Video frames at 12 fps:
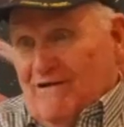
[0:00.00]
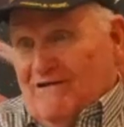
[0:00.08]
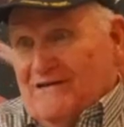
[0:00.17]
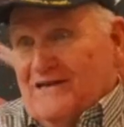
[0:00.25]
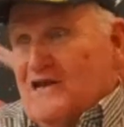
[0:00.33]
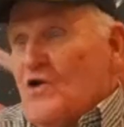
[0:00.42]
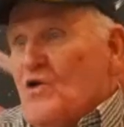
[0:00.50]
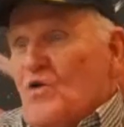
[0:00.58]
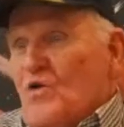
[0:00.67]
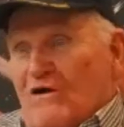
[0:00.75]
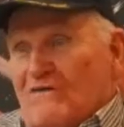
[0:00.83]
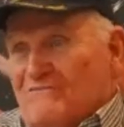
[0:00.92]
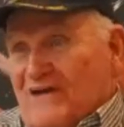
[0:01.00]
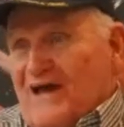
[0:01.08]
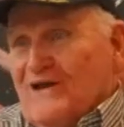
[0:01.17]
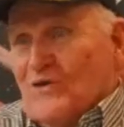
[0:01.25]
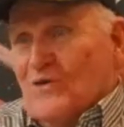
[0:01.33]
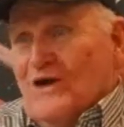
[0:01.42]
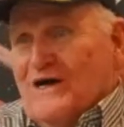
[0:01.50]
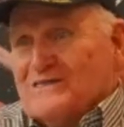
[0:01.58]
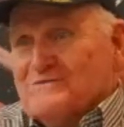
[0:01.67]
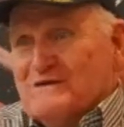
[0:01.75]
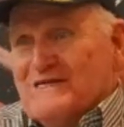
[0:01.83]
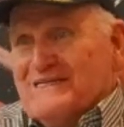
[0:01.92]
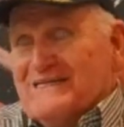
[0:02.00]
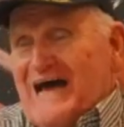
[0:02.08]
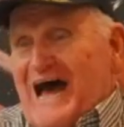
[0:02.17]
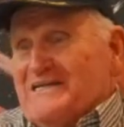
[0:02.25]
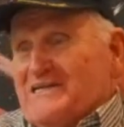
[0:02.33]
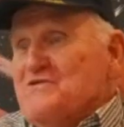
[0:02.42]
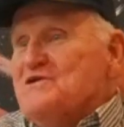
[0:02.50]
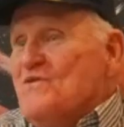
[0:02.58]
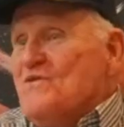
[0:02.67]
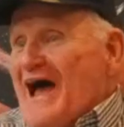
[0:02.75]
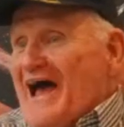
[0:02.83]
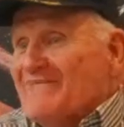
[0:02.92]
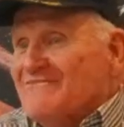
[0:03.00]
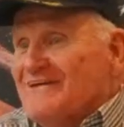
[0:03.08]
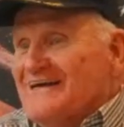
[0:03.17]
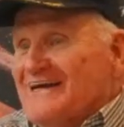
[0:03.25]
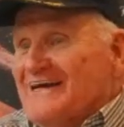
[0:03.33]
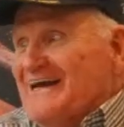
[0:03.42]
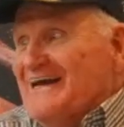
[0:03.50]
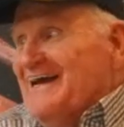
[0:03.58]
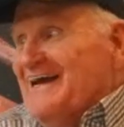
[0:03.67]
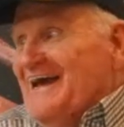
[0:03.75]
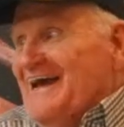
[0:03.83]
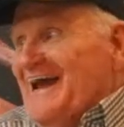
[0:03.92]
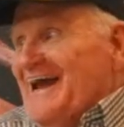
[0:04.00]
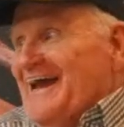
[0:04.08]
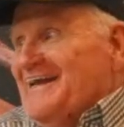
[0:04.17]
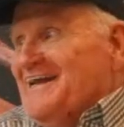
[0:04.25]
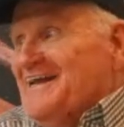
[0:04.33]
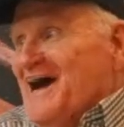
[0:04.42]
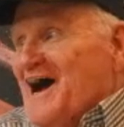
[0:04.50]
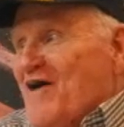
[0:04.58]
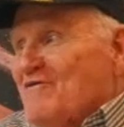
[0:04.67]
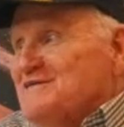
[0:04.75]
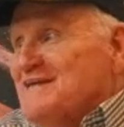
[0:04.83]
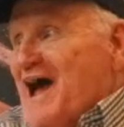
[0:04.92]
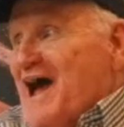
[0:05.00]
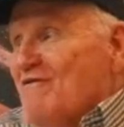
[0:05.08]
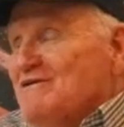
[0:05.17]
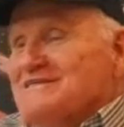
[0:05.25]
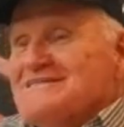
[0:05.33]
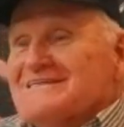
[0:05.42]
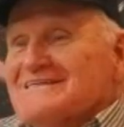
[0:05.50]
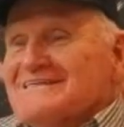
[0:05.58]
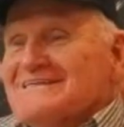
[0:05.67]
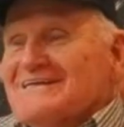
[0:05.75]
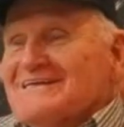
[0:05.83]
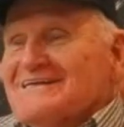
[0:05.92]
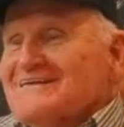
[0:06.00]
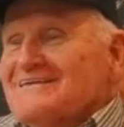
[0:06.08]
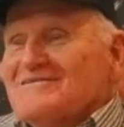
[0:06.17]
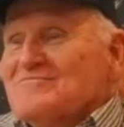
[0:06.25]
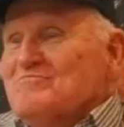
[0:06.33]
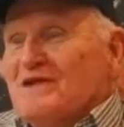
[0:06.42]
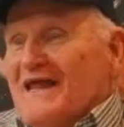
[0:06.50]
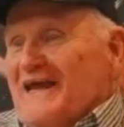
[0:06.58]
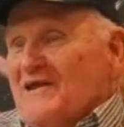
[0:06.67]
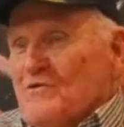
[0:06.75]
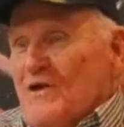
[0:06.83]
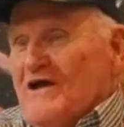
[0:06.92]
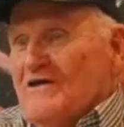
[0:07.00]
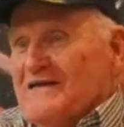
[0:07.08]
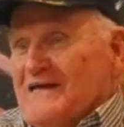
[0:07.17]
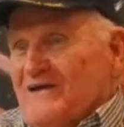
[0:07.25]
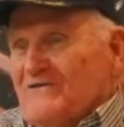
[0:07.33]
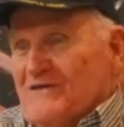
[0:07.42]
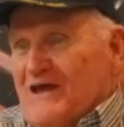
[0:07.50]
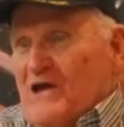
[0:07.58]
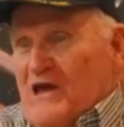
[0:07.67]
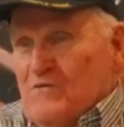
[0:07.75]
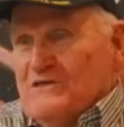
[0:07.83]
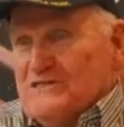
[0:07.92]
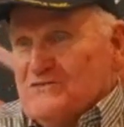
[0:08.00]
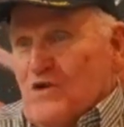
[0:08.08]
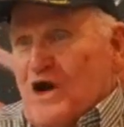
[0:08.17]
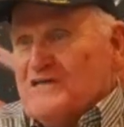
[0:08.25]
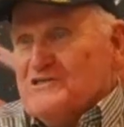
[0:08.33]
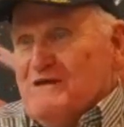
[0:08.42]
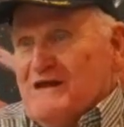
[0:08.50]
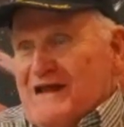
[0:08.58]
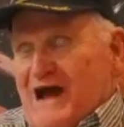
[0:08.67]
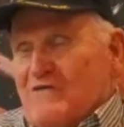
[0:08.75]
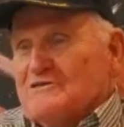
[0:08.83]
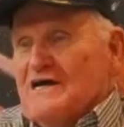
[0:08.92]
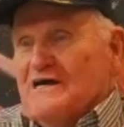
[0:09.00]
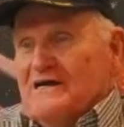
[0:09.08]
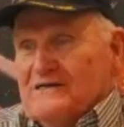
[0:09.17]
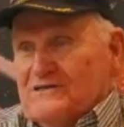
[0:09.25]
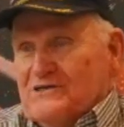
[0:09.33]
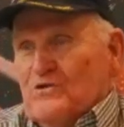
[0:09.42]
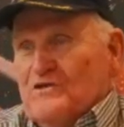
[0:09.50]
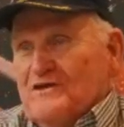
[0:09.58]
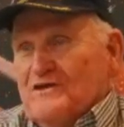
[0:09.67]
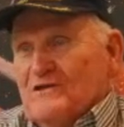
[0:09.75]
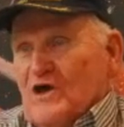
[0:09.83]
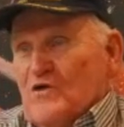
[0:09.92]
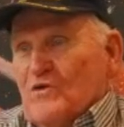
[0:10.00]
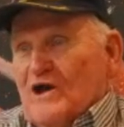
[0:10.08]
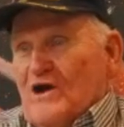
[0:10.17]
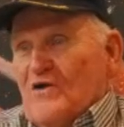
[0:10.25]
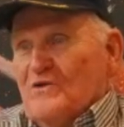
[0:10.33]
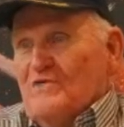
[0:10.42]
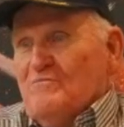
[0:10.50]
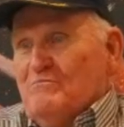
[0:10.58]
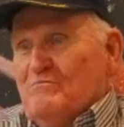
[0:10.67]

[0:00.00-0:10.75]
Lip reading: Didn't know who Art Fowler was, but I knew his wife. And I was playing around, giggling there. He was watching me, and I was doing the logo, you know.